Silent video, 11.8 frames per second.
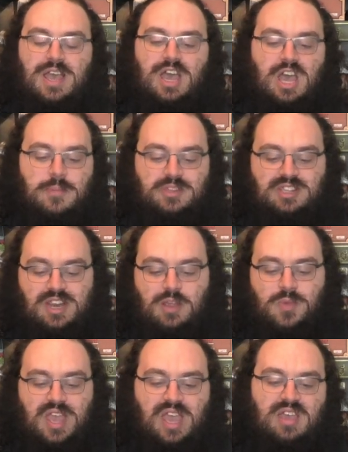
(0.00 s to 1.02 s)
Uh, but today
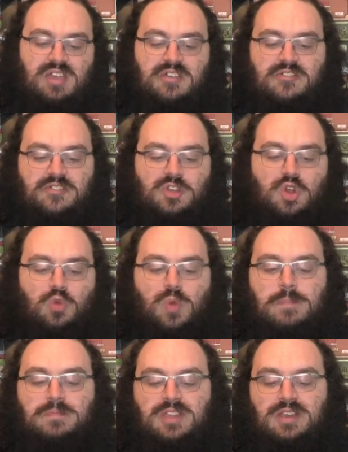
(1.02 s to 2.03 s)
we have
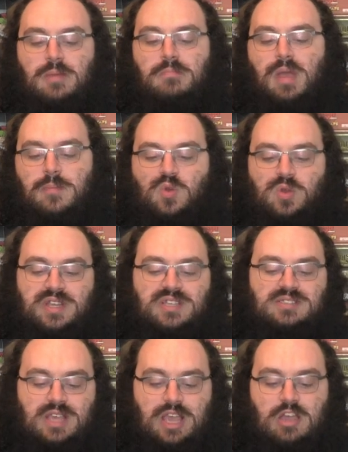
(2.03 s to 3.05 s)
Corrupted
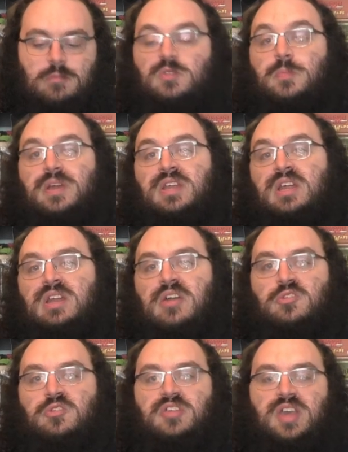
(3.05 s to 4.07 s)
Memories, helmed by none
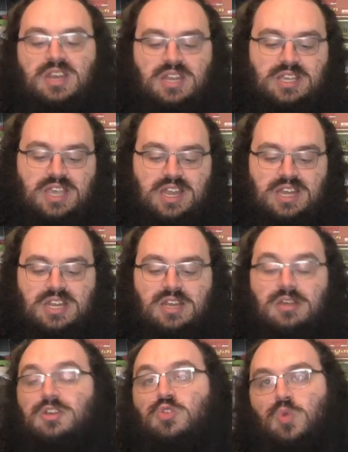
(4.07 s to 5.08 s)
other than
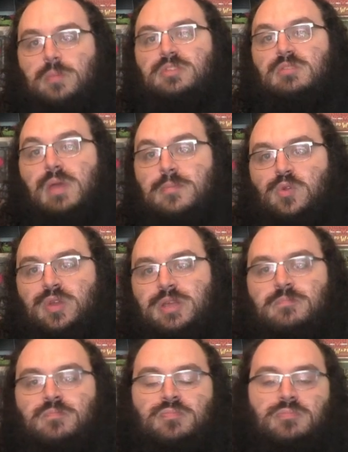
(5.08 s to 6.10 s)
Kianne Corrupted Memory,